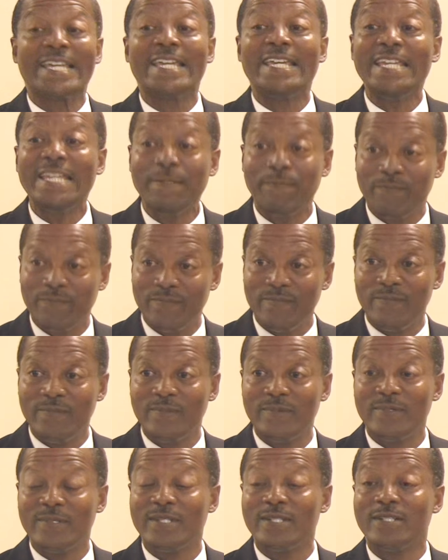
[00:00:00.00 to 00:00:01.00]
keep
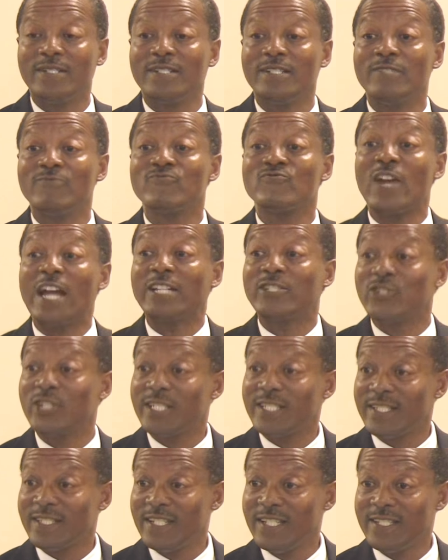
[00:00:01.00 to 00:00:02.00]
the
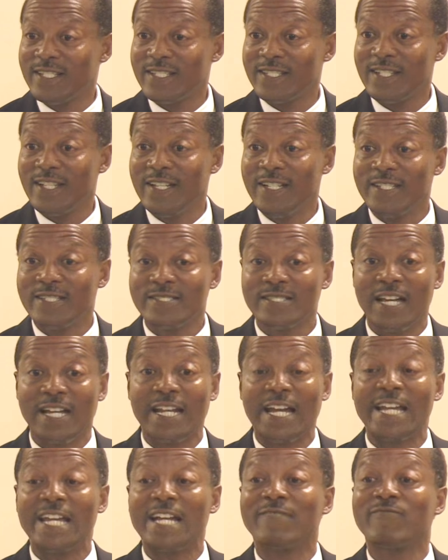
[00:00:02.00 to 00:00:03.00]
righteousness that
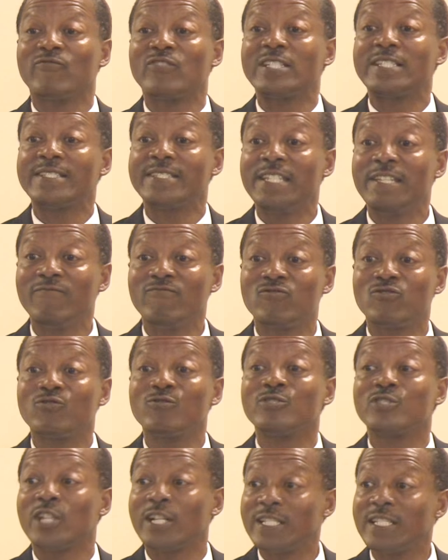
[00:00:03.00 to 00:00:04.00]
I have received
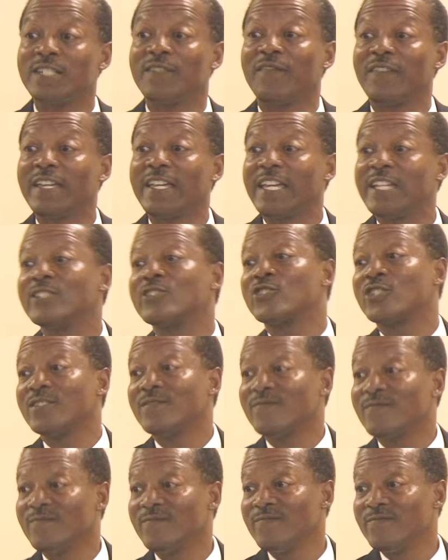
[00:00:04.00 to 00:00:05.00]
through justification.
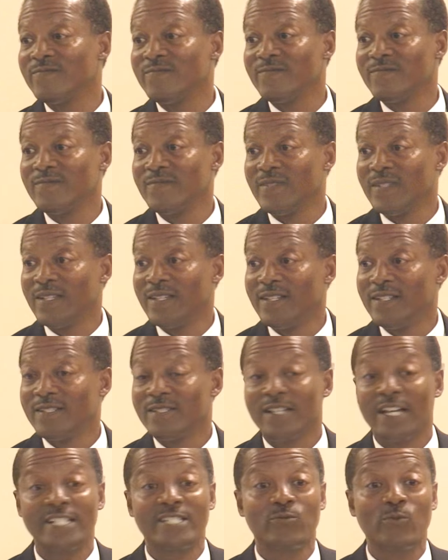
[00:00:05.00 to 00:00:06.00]

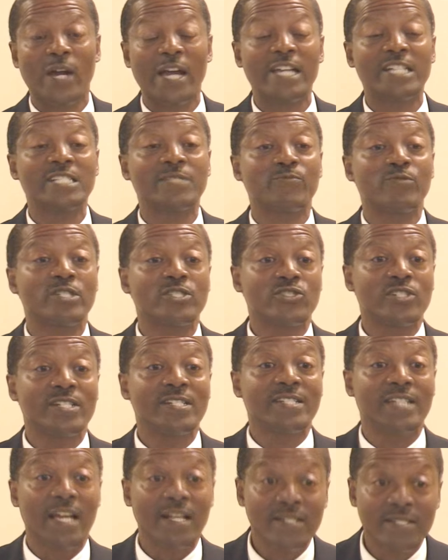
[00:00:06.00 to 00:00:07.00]
That's why inspiration
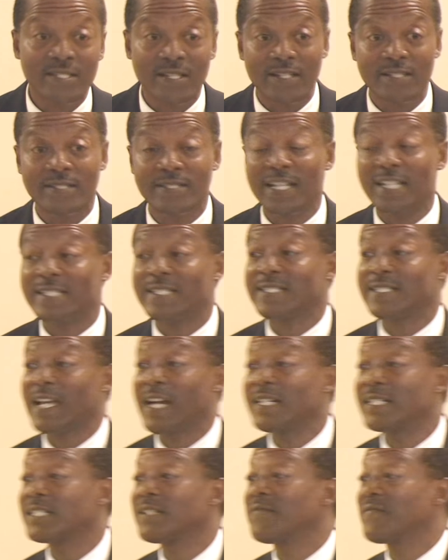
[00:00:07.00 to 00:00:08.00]
tells us that
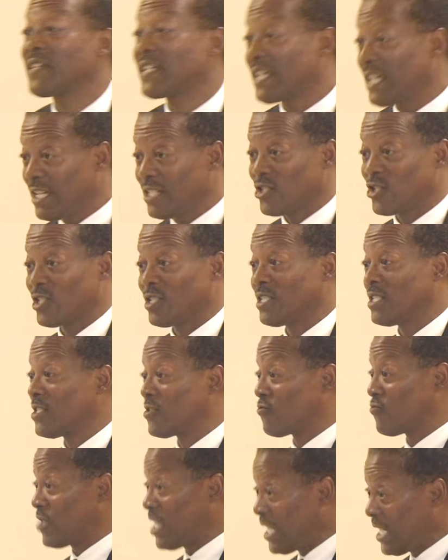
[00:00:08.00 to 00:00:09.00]
sanctification
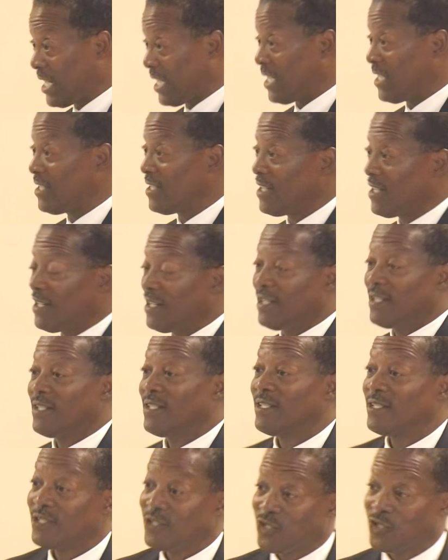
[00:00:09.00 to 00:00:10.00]
is really
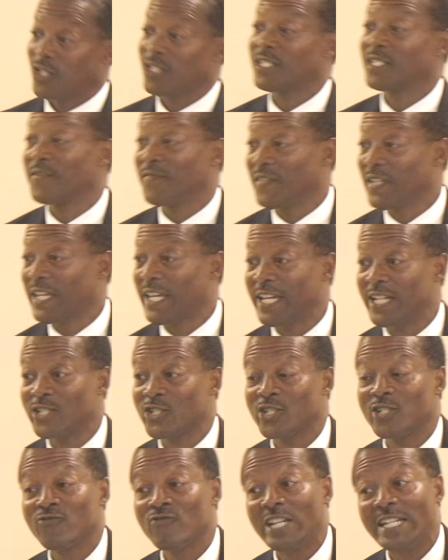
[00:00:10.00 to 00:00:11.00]

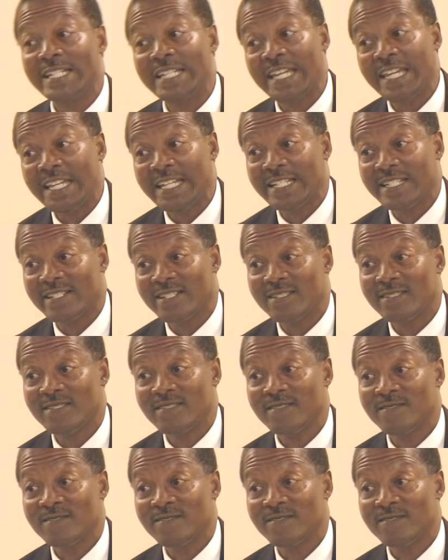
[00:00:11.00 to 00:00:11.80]
justification retained.